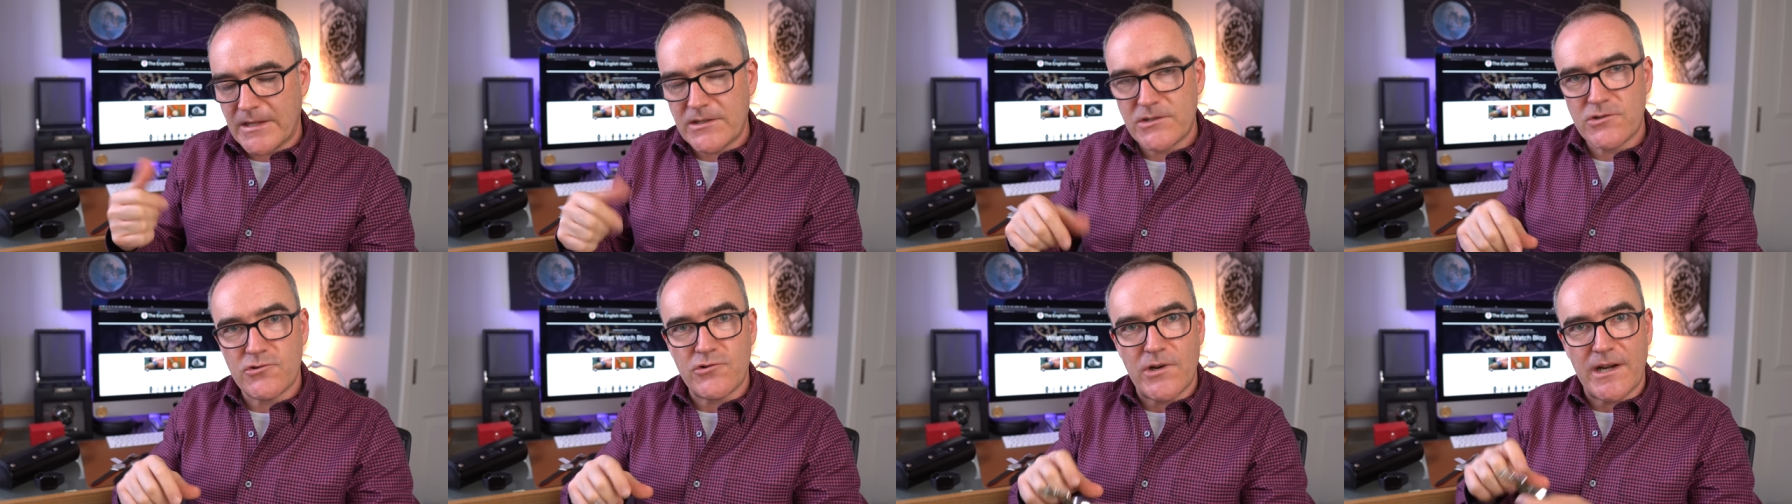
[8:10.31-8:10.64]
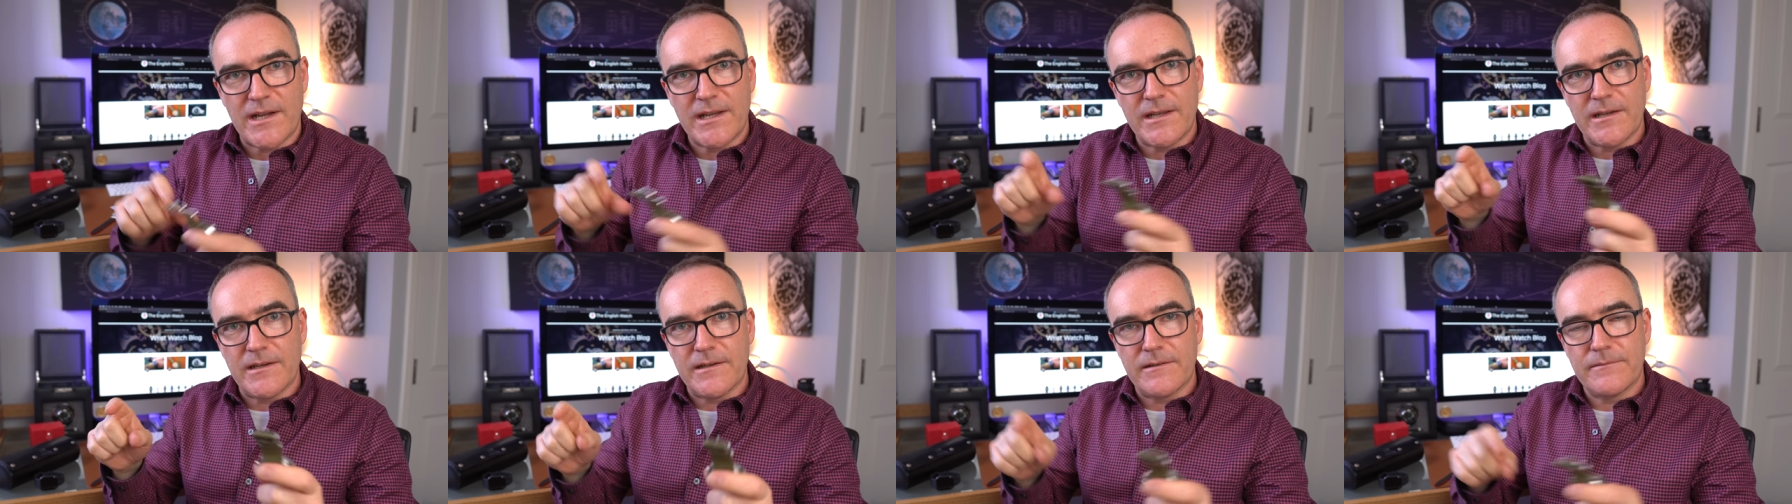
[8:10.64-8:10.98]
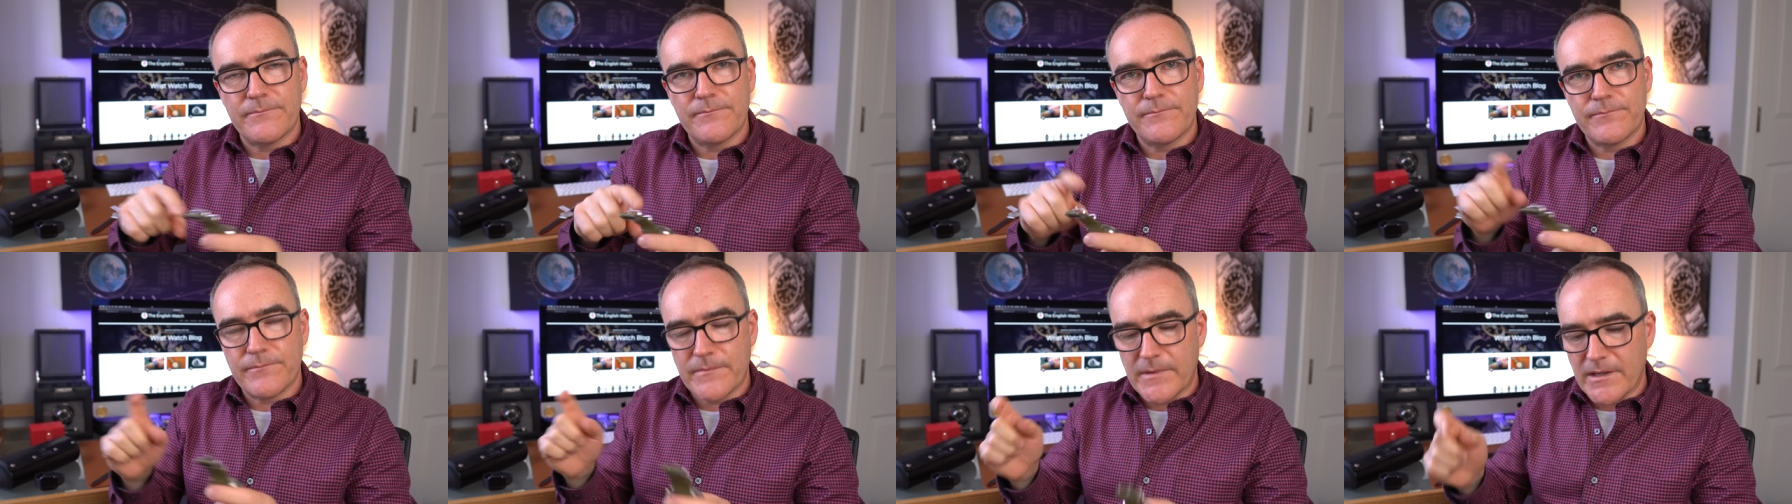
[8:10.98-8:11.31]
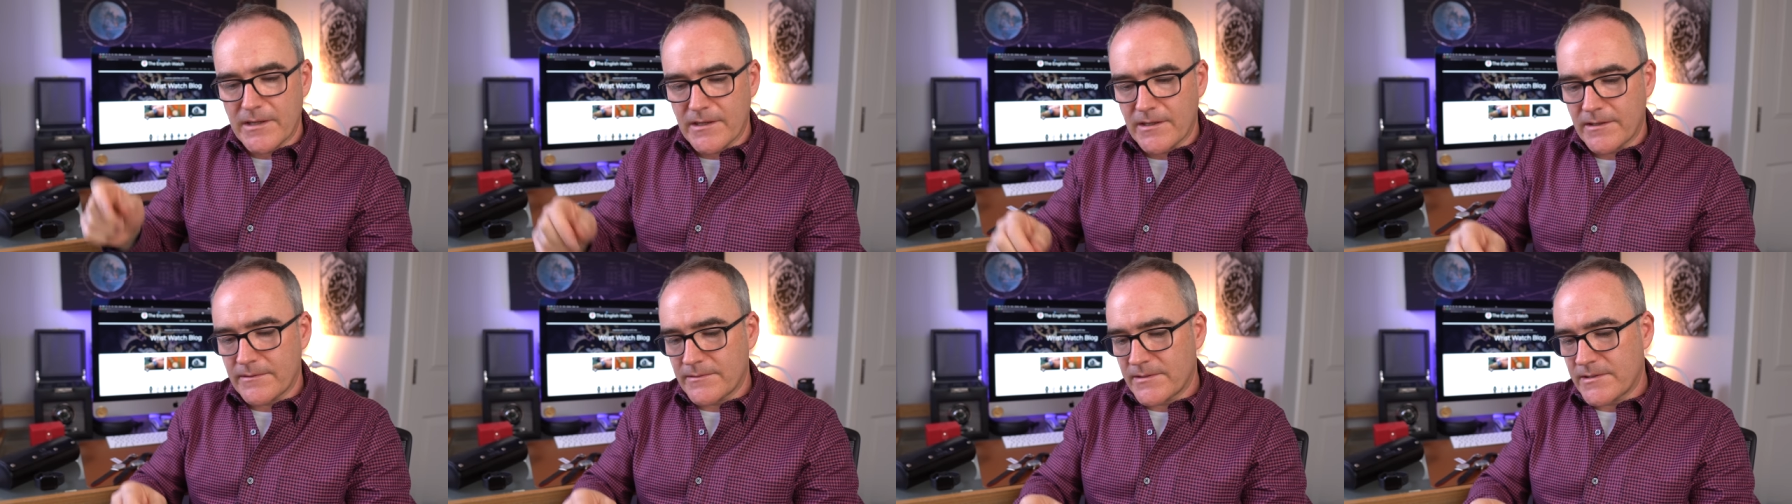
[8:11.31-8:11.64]
tracker
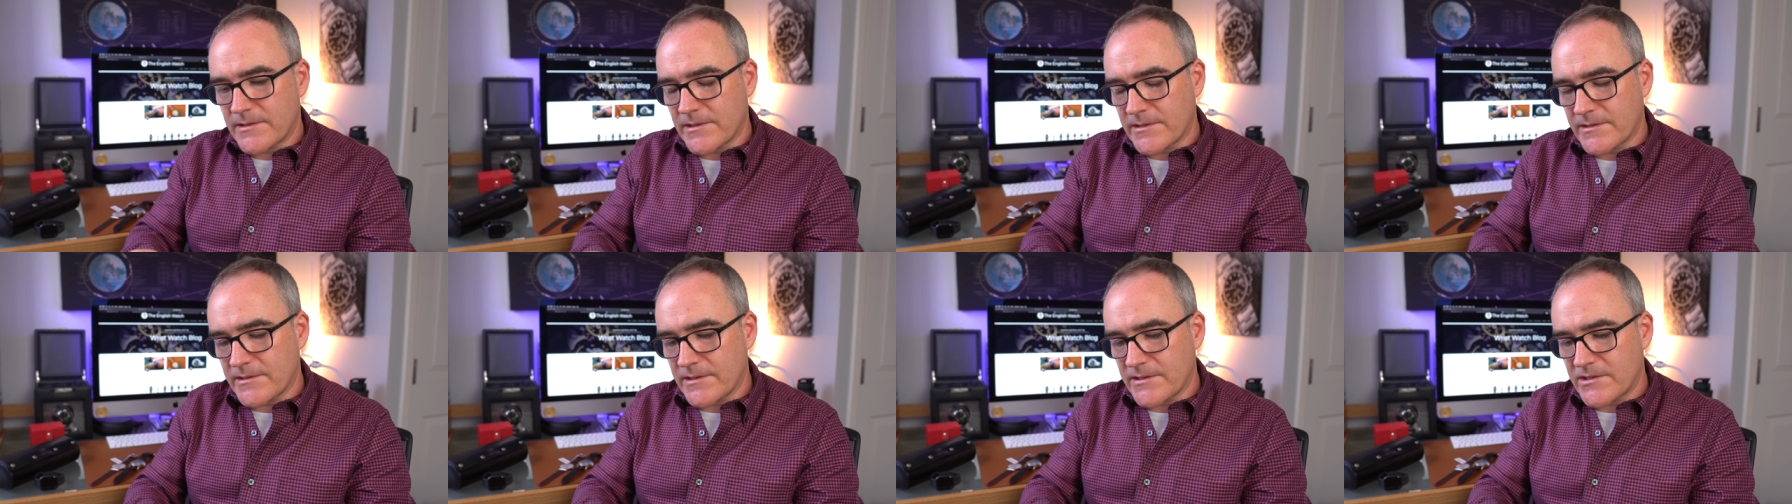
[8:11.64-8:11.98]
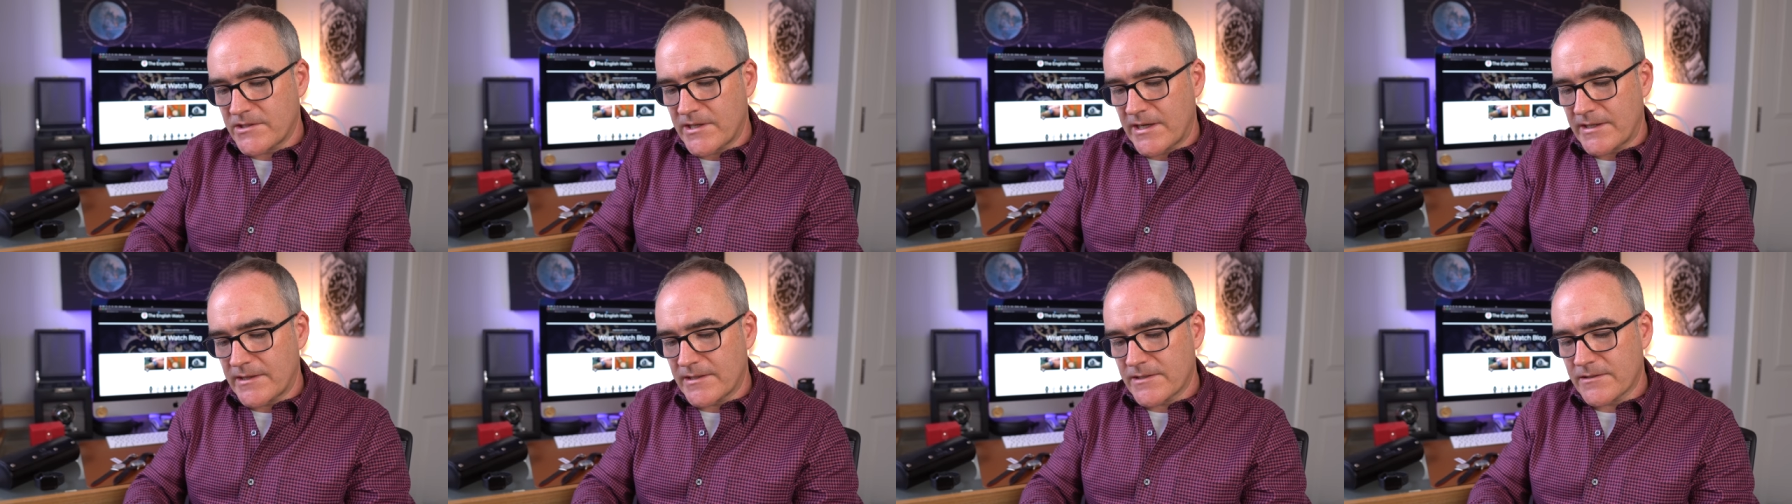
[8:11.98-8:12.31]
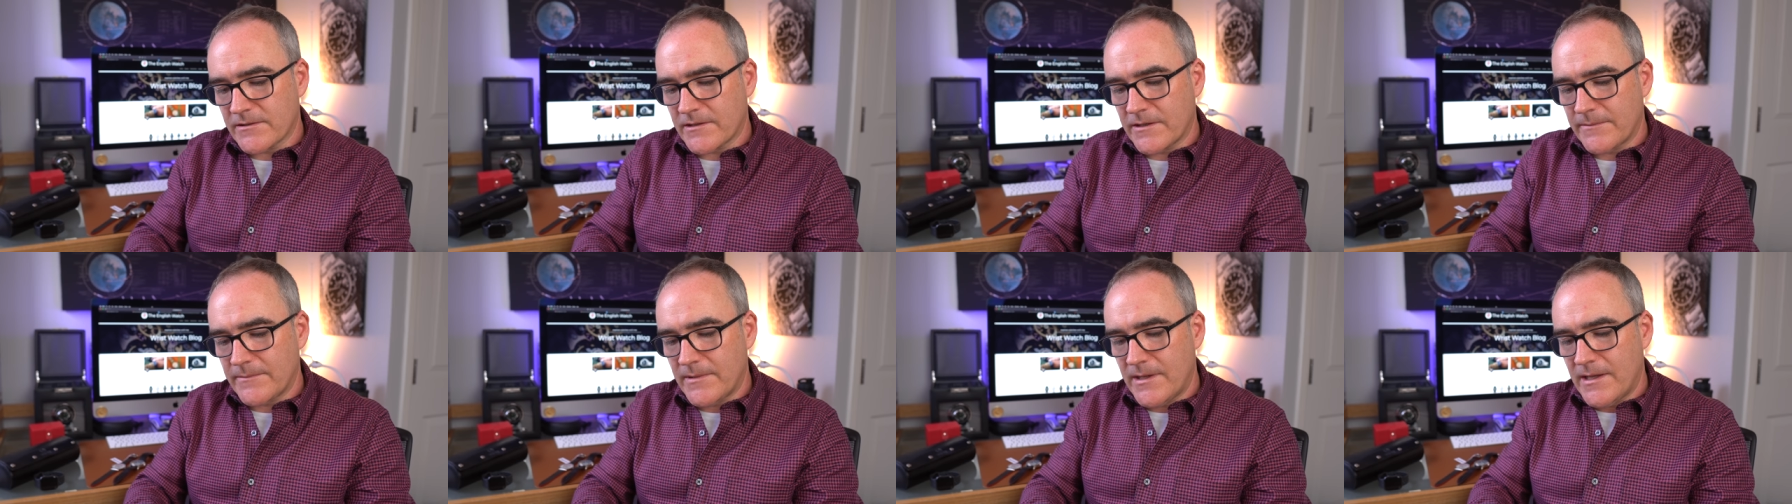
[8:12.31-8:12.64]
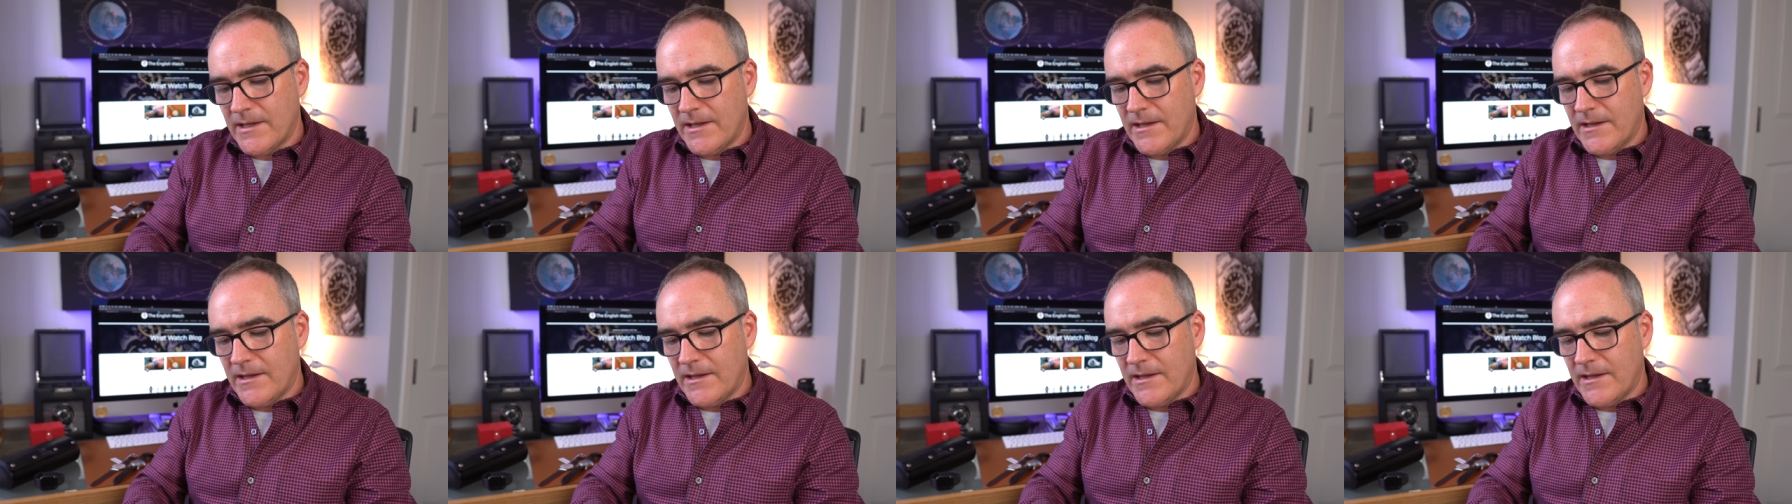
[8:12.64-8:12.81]
uh, to, to check the time.